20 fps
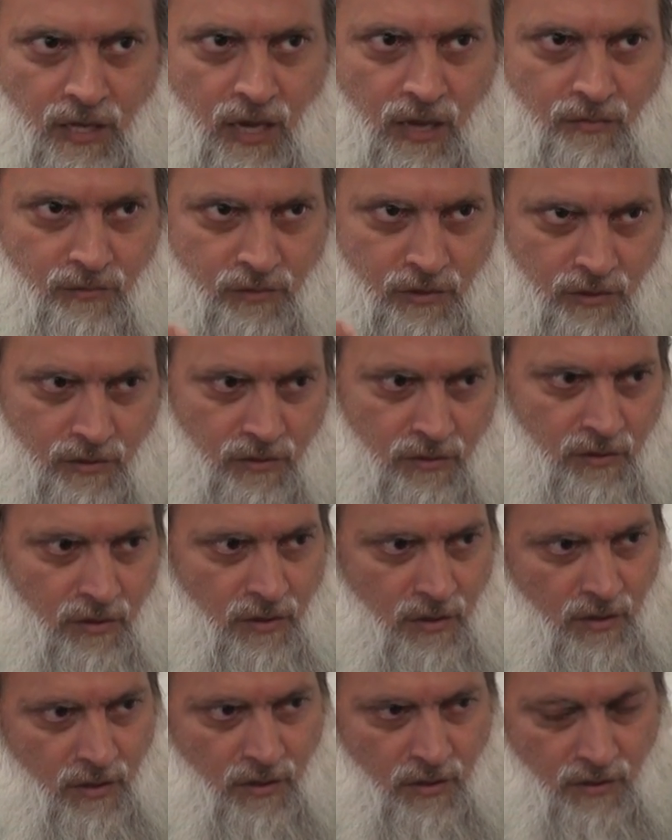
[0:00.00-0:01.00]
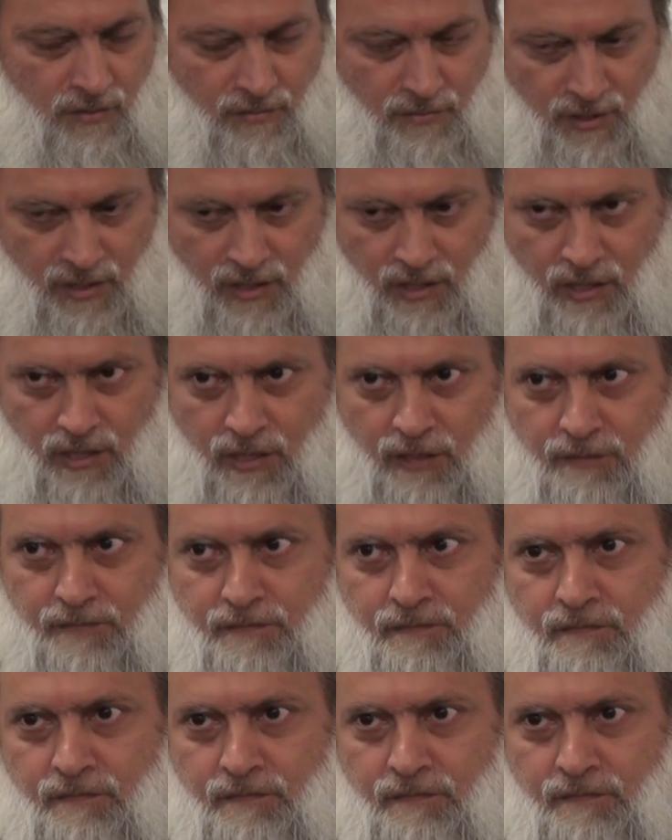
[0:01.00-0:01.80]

came to Medina.